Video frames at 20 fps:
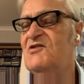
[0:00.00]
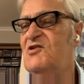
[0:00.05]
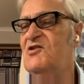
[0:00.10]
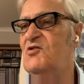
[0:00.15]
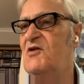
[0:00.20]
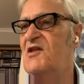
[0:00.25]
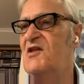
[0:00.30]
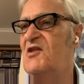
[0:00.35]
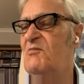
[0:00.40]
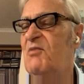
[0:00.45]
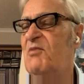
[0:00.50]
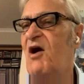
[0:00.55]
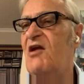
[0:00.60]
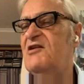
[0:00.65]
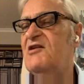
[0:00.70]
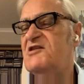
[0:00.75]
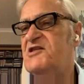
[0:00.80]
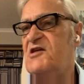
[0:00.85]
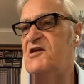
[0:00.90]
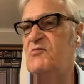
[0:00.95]
doing the
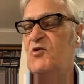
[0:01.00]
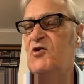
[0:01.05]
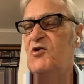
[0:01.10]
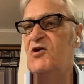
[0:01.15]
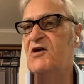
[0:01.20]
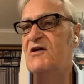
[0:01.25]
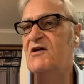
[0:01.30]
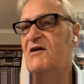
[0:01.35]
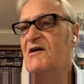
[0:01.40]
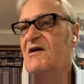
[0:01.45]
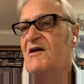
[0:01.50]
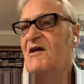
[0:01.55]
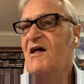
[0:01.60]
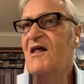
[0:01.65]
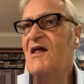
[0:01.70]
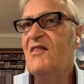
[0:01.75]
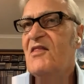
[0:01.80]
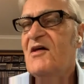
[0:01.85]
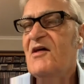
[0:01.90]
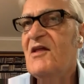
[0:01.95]
policy work
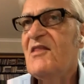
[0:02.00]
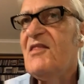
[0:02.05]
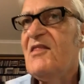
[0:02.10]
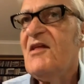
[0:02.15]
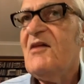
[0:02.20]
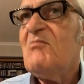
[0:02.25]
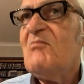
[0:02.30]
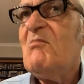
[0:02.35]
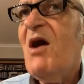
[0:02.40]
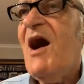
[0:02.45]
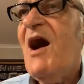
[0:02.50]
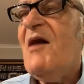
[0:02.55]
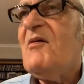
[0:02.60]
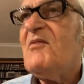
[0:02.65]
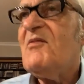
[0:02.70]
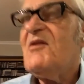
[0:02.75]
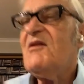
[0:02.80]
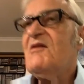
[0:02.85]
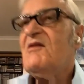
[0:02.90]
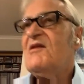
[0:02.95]
that, that might
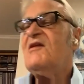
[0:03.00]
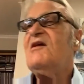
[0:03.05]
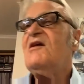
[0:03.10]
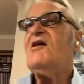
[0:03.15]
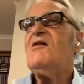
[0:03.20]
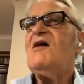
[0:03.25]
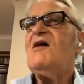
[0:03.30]
you